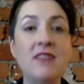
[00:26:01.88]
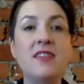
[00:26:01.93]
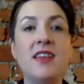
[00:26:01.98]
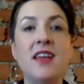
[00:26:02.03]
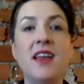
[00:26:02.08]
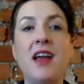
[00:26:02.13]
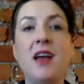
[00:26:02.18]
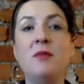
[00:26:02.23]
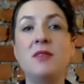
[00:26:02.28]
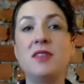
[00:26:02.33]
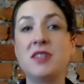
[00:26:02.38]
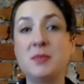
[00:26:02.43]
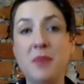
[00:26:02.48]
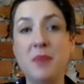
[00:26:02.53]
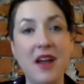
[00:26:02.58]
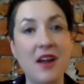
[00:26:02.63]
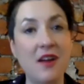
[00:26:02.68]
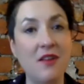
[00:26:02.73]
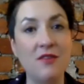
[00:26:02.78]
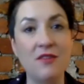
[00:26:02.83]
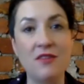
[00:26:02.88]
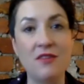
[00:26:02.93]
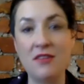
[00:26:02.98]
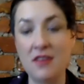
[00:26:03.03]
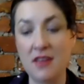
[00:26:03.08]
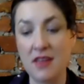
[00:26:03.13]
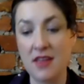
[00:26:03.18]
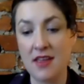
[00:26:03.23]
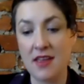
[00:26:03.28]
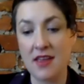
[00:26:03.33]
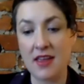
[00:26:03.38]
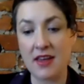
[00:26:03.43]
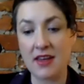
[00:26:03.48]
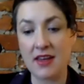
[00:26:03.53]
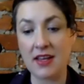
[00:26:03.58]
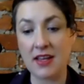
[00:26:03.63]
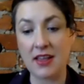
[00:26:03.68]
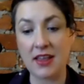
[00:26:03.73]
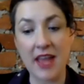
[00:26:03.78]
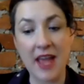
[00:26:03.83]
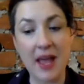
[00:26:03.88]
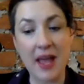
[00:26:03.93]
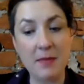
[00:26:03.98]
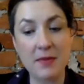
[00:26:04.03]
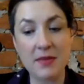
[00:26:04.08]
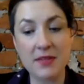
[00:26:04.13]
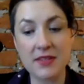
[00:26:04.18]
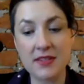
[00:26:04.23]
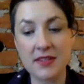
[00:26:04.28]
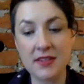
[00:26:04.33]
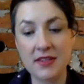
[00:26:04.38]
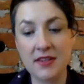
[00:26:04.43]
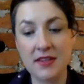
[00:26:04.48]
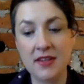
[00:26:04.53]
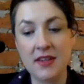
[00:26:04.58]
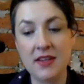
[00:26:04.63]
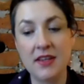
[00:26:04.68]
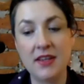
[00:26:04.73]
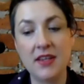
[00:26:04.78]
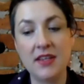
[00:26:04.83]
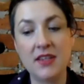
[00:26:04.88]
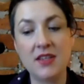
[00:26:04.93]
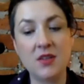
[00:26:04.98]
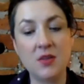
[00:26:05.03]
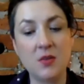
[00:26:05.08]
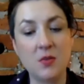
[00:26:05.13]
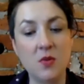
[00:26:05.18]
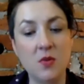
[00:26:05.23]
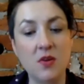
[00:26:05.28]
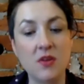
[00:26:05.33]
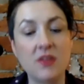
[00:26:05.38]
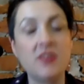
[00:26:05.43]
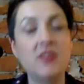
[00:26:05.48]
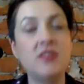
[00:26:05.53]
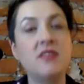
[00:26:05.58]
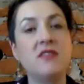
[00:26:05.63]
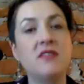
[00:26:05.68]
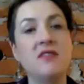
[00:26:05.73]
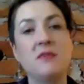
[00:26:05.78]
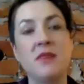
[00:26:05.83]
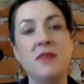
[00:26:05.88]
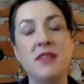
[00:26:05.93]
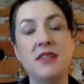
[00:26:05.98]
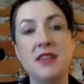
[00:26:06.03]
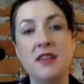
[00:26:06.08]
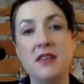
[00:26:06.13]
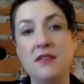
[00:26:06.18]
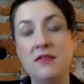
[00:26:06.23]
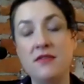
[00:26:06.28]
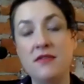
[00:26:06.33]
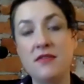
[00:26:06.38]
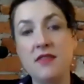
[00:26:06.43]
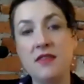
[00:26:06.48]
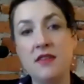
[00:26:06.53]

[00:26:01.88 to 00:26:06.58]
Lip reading: that I would spiral and collapse into the worst of myself.